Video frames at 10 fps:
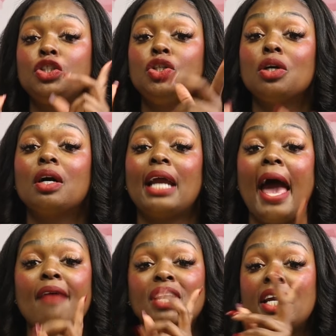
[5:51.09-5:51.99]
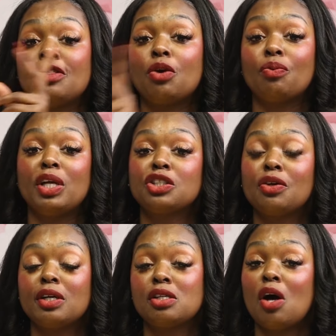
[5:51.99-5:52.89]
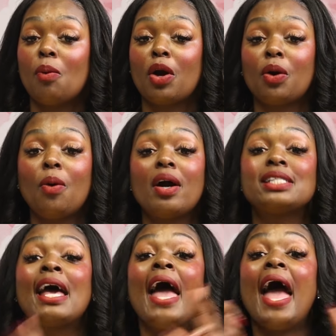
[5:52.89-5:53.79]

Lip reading: you're going to have it in the Rich Girls Don't Work course